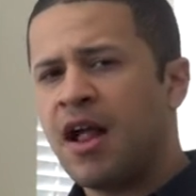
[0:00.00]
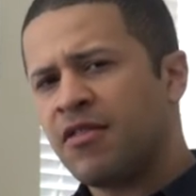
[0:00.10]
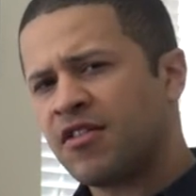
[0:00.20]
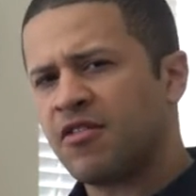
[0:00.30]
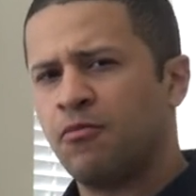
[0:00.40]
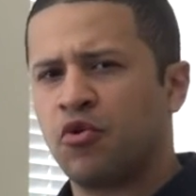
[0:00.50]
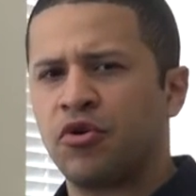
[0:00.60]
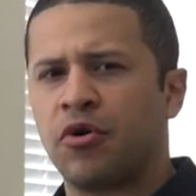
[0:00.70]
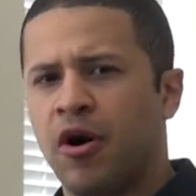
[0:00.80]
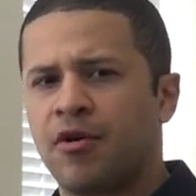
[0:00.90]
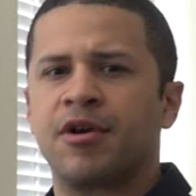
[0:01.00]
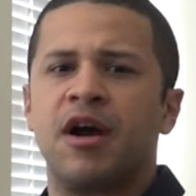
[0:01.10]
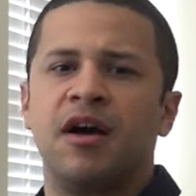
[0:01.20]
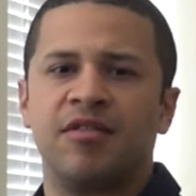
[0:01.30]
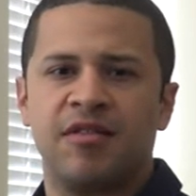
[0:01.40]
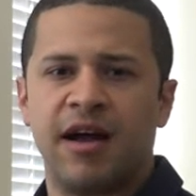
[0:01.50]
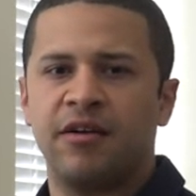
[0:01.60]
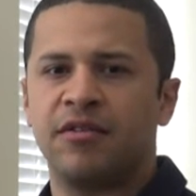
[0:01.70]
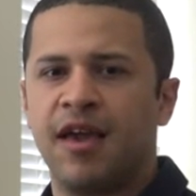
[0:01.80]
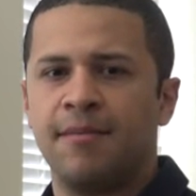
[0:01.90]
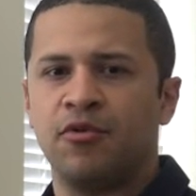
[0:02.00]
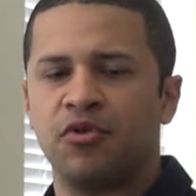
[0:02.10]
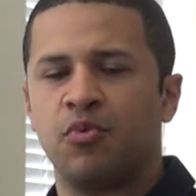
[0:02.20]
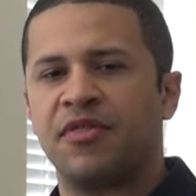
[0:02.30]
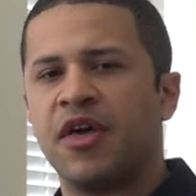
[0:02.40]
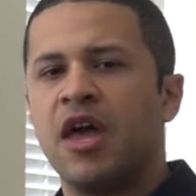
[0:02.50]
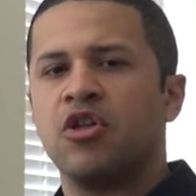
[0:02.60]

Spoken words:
This is more your Articon style tables with